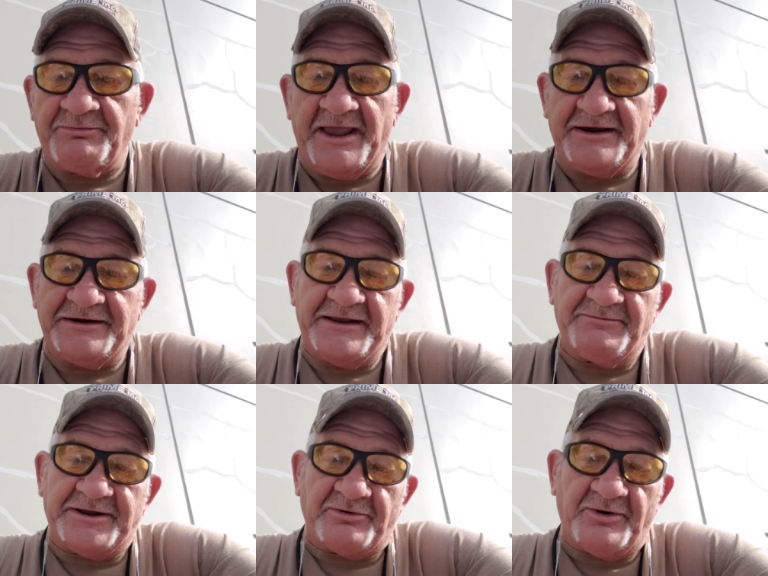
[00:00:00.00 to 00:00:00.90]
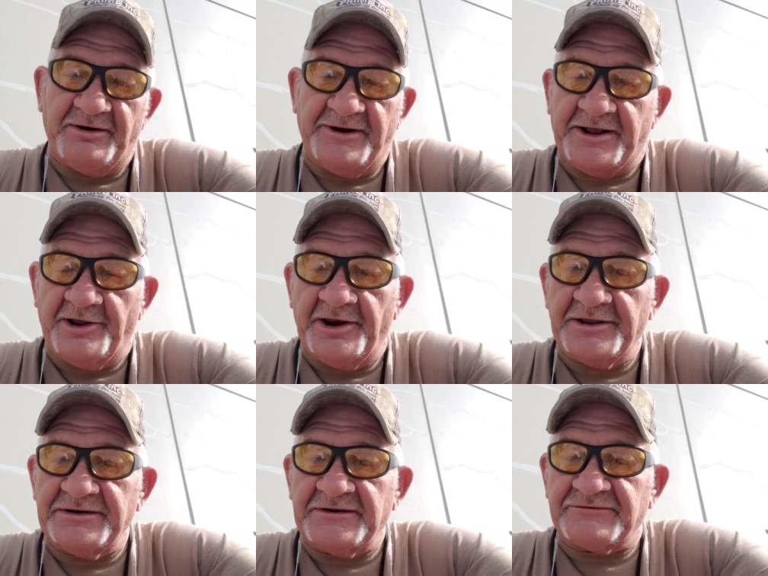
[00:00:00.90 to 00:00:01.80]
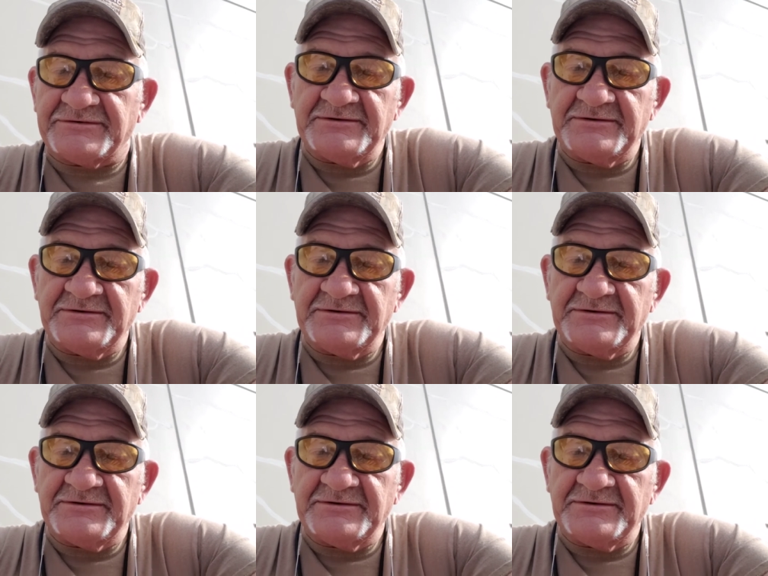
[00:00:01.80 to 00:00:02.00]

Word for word: pandemic or whatever they call it, it's,